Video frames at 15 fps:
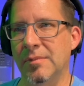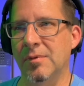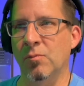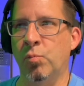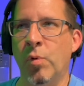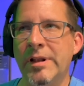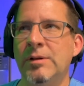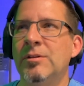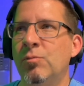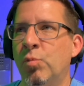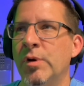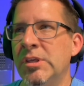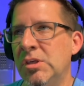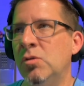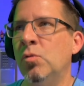What were
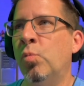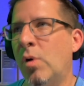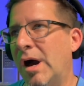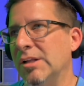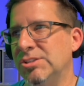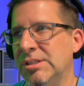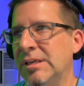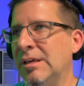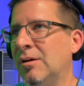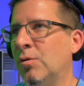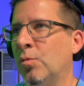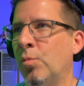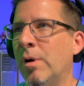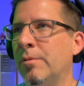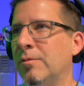you watching, or
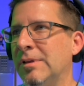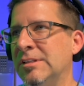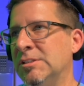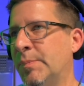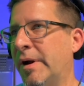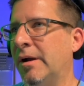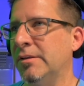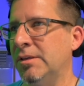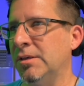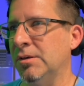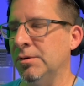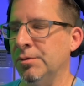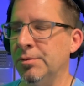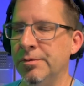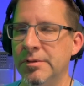what inspired
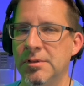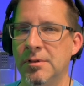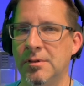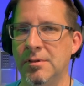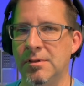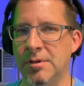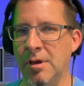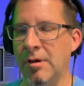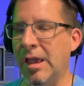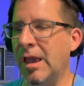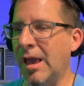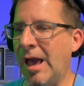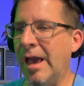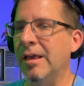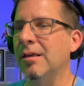you to go,
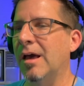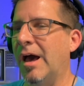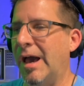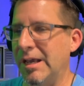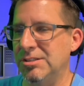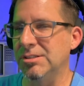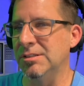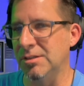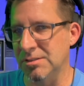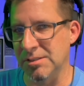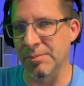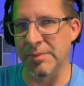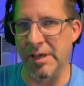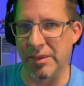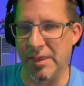hey, I should do
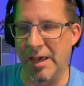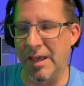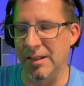something like that?